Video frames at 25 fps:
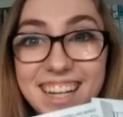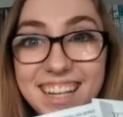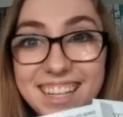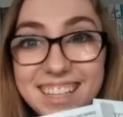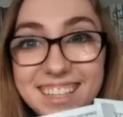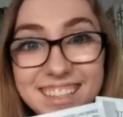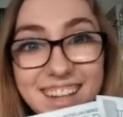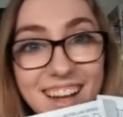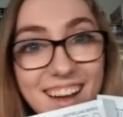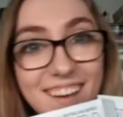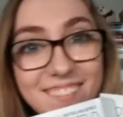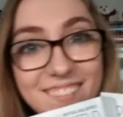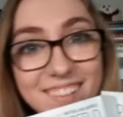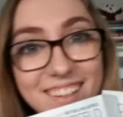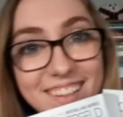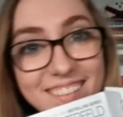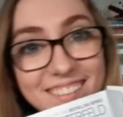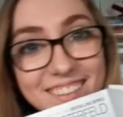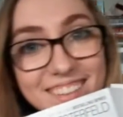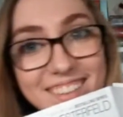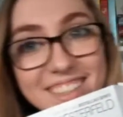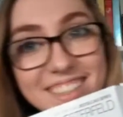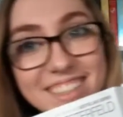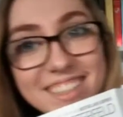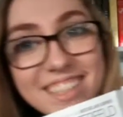cannot believe
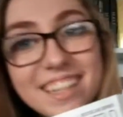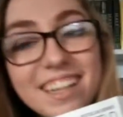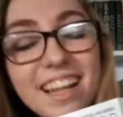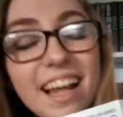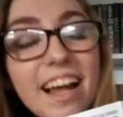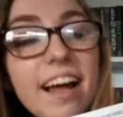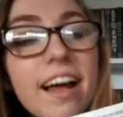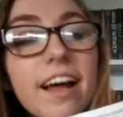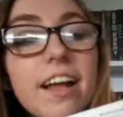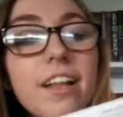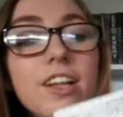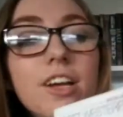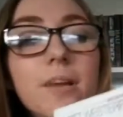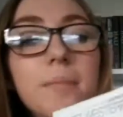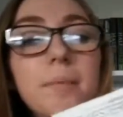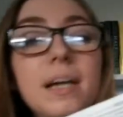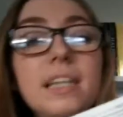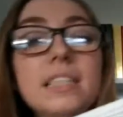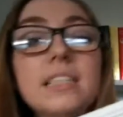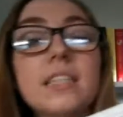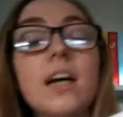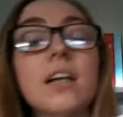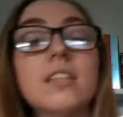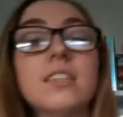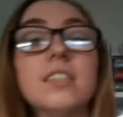I just did that. They're
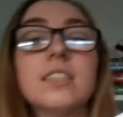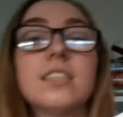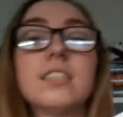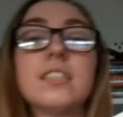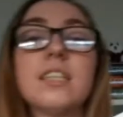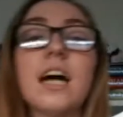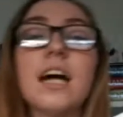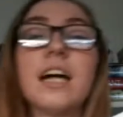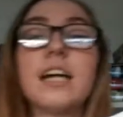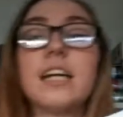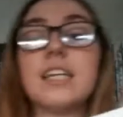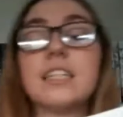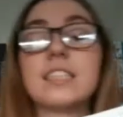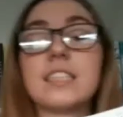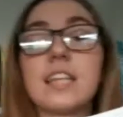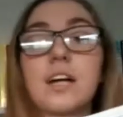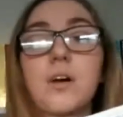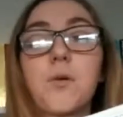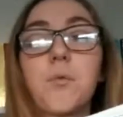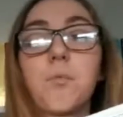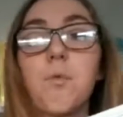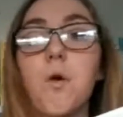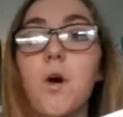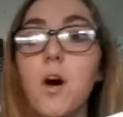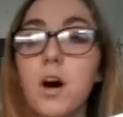based on societies,
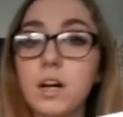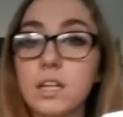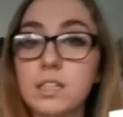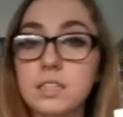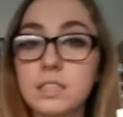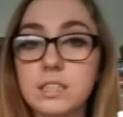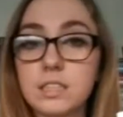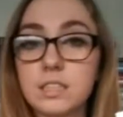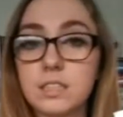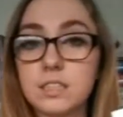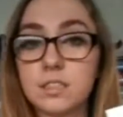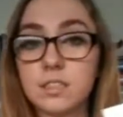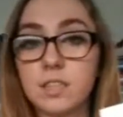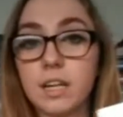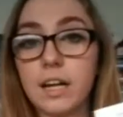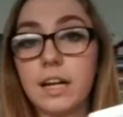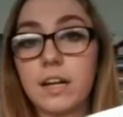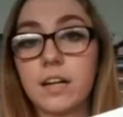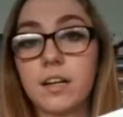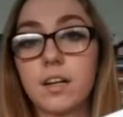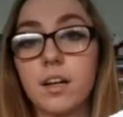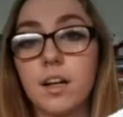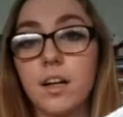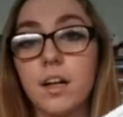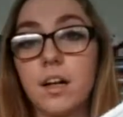like wants,
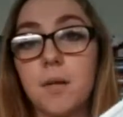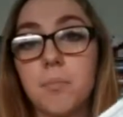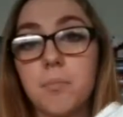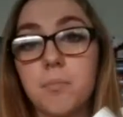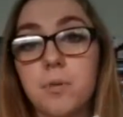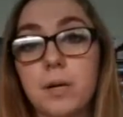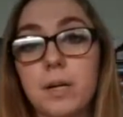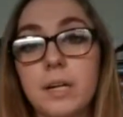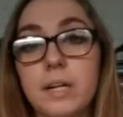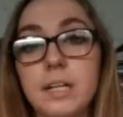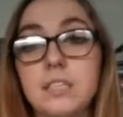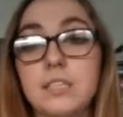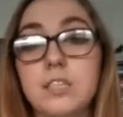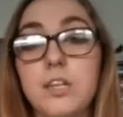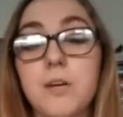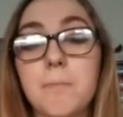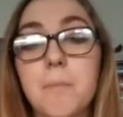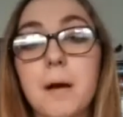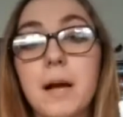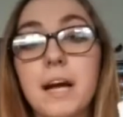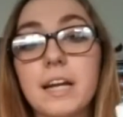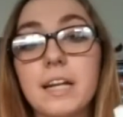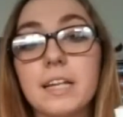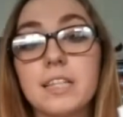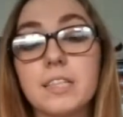like pretties. They're
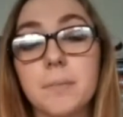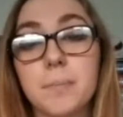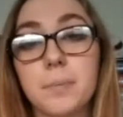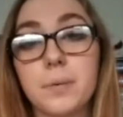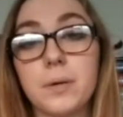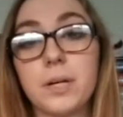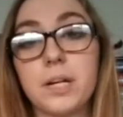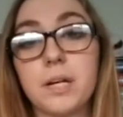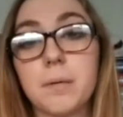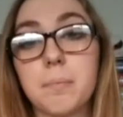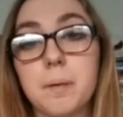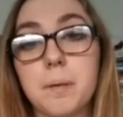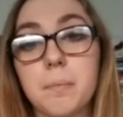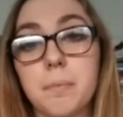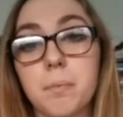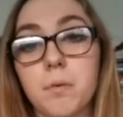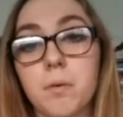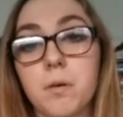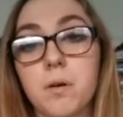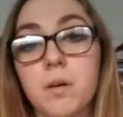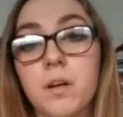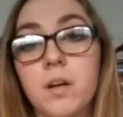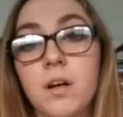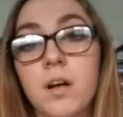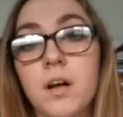made into pretty
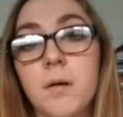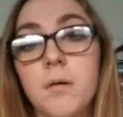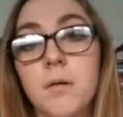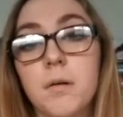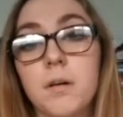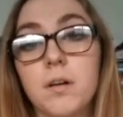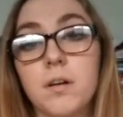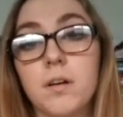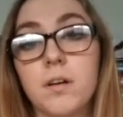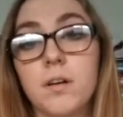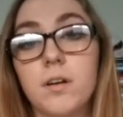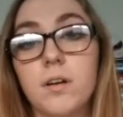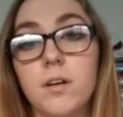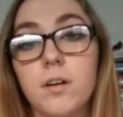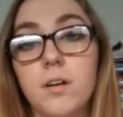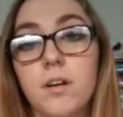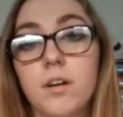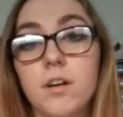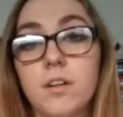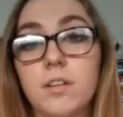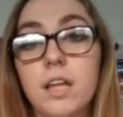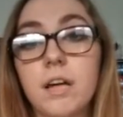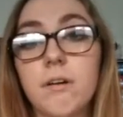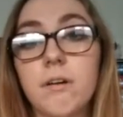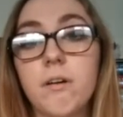people.
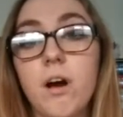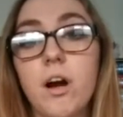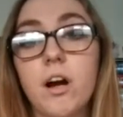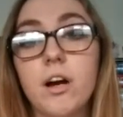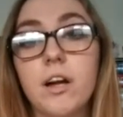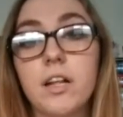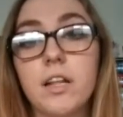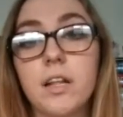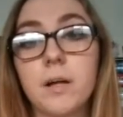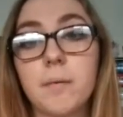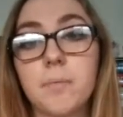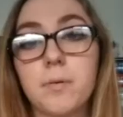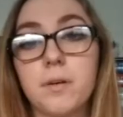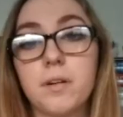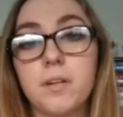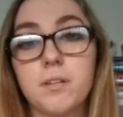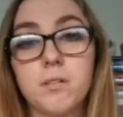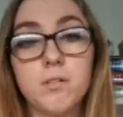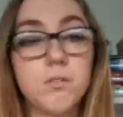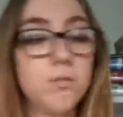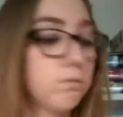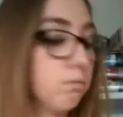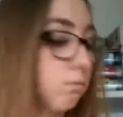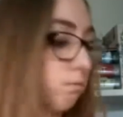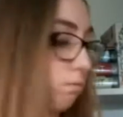Or they were already like pretty.
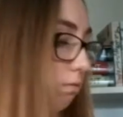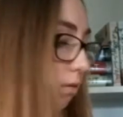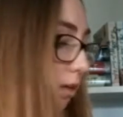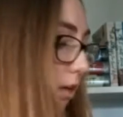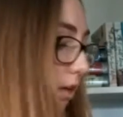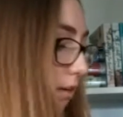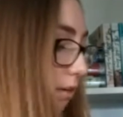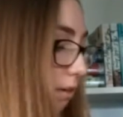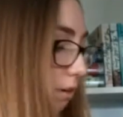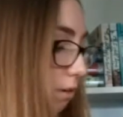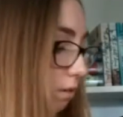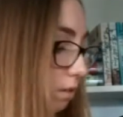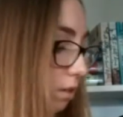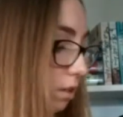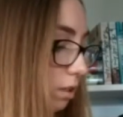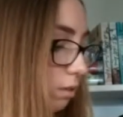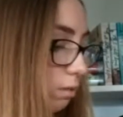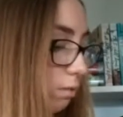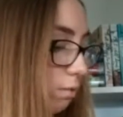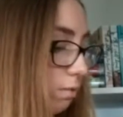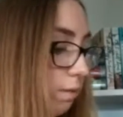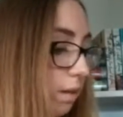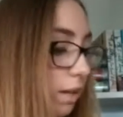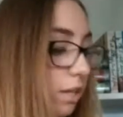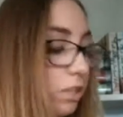Ooh, I didn't notice
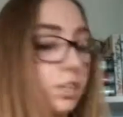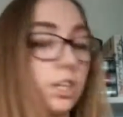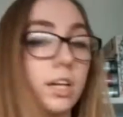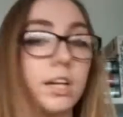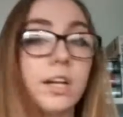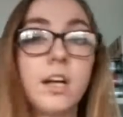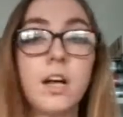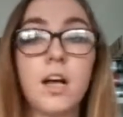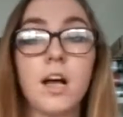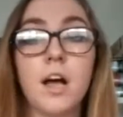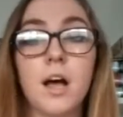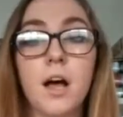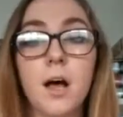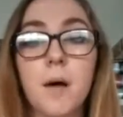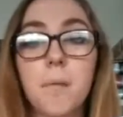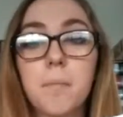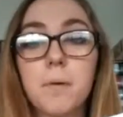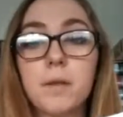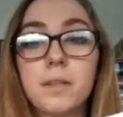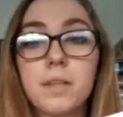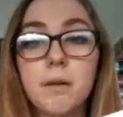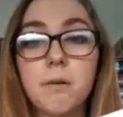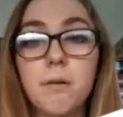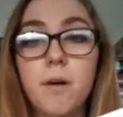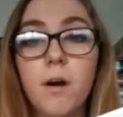this is flashy.
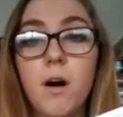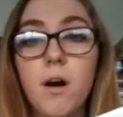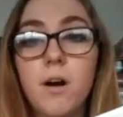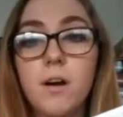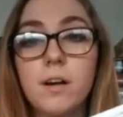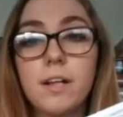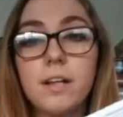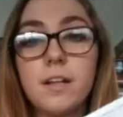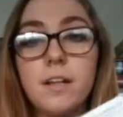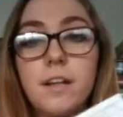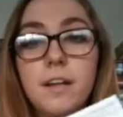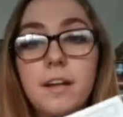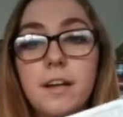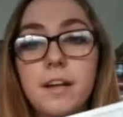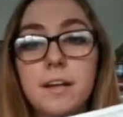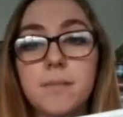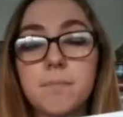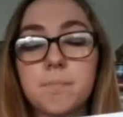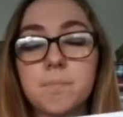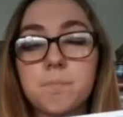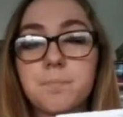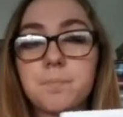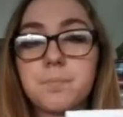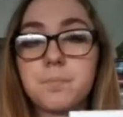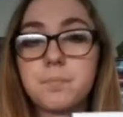But they were already like
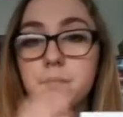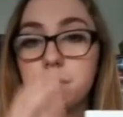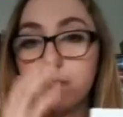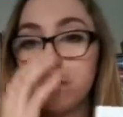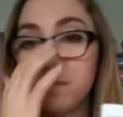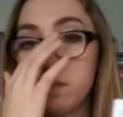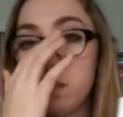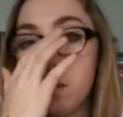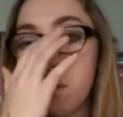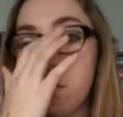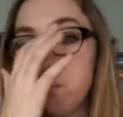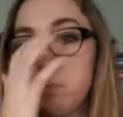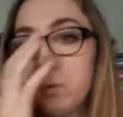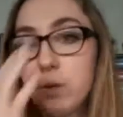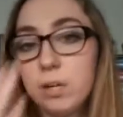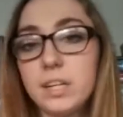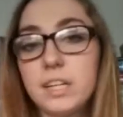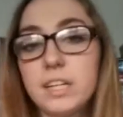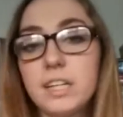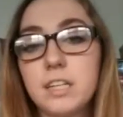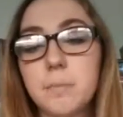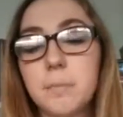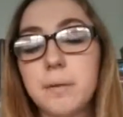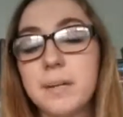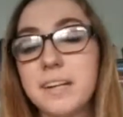
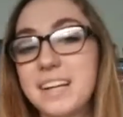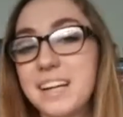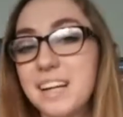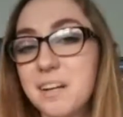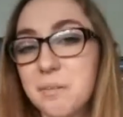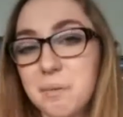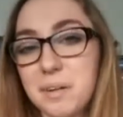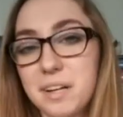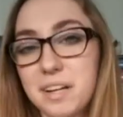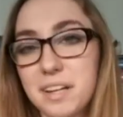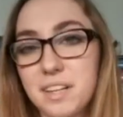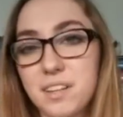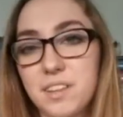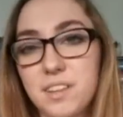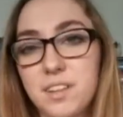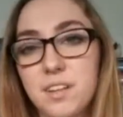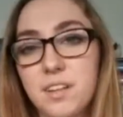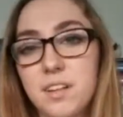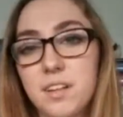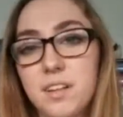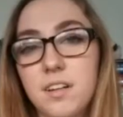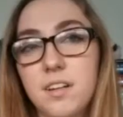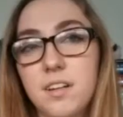pretty to begin with.